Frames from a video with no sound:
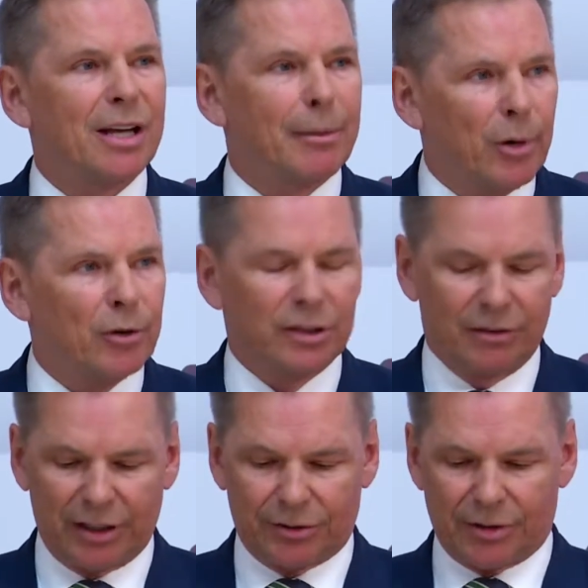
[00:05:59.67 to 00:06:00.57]
among the
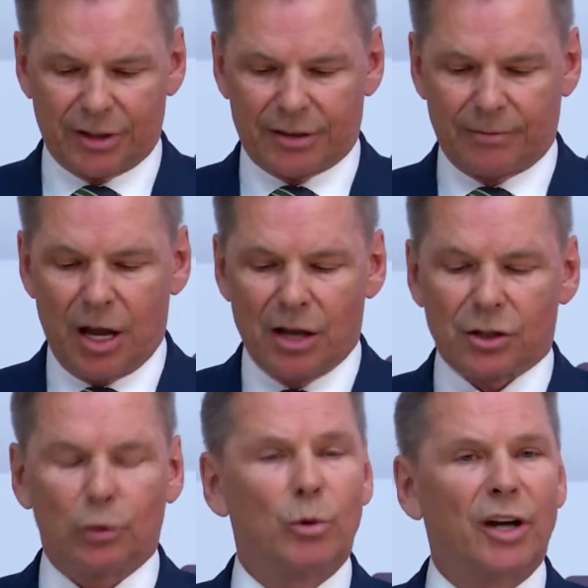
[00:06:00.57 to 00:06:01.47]
veterans.
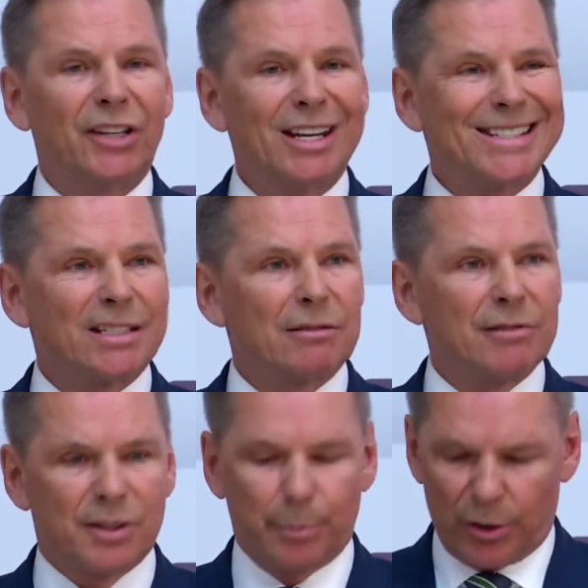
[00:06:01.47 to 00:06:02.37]
So what is the
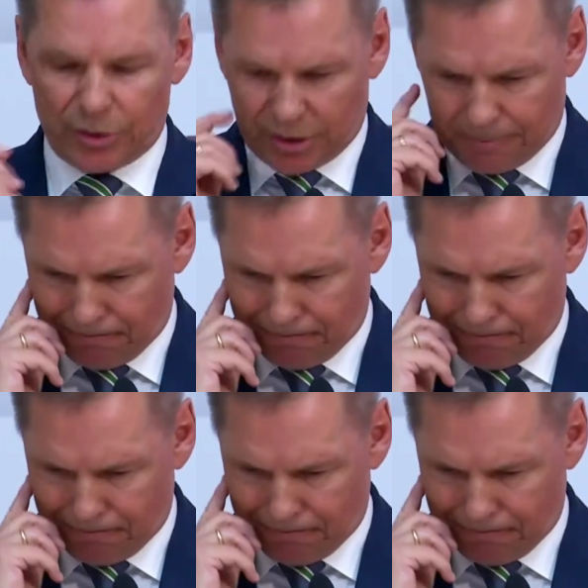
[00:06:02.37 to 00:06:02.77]
response?